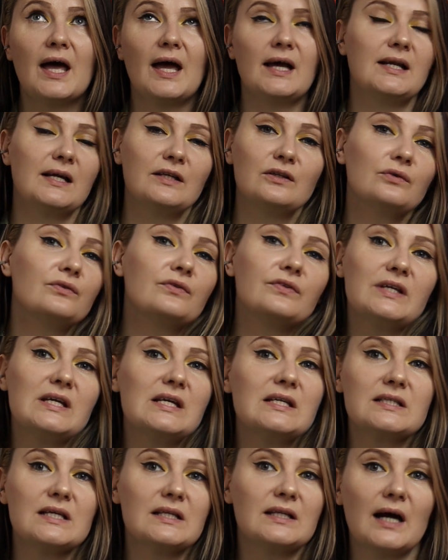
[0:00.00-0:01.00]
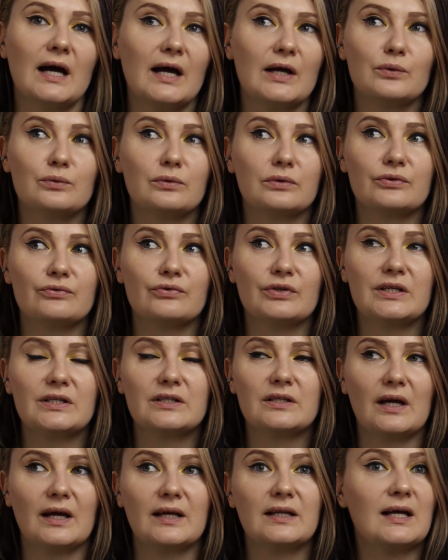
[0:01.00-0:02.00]
and I don't think that I would
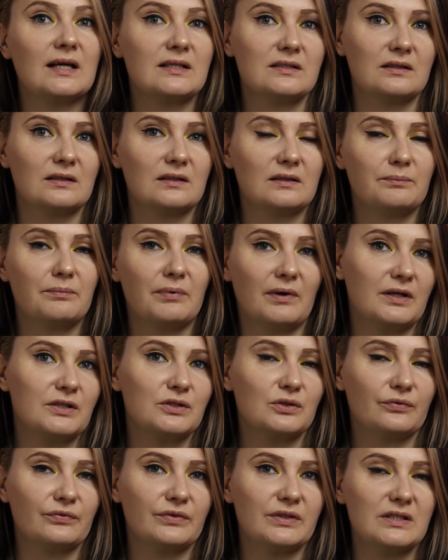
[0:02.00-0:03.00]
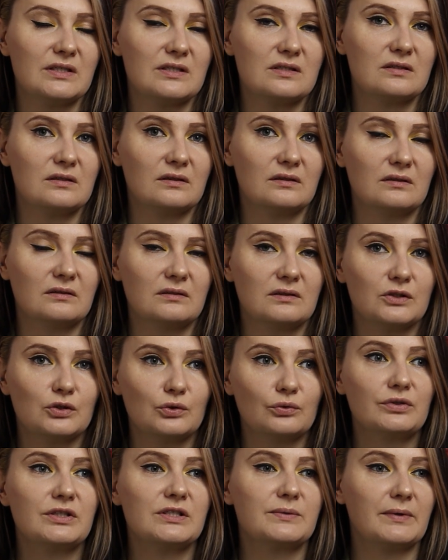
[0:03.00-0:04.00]
read another part of these
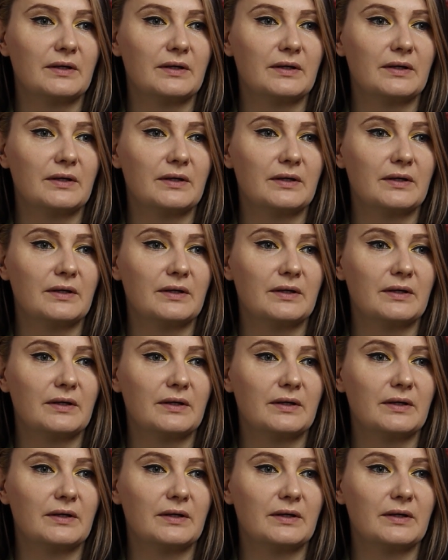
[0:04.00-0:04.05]
stories,